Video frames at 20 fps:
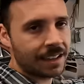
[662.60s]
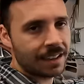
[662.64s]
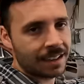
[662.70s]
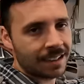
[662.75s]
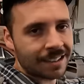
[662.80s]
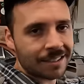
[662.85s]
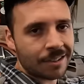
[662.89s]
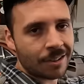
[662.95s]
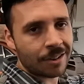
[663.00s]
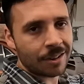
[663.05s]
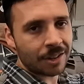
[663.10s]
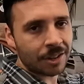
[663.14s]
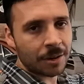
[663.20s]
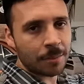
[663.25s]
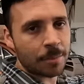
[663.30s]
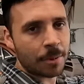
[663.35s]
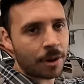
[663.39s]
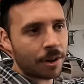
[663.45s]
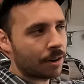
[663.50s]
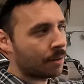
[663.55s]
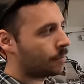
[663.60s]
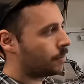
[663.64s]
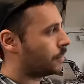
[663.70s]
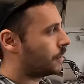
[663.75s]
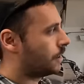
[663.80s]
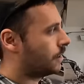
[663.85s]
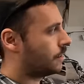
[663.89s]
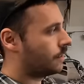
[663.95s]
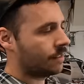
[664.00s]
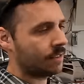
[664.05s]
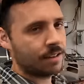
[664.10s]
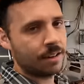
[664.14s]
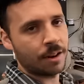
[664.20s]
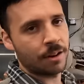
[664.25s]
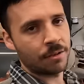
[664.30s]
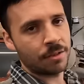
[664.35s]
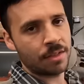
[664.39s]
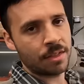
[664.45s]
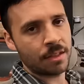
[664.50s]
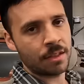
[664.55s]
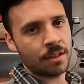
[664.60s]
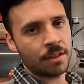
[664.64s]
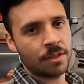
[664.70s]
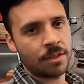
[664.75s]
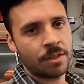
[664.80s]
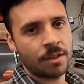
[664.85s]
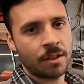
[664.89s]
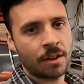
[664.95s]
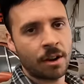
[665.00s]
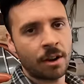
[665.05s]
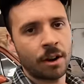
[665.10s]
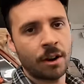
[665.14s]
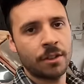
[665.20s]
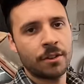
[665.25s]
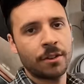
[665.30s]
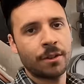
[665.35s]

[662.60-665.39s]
it's already apart, but you know, our other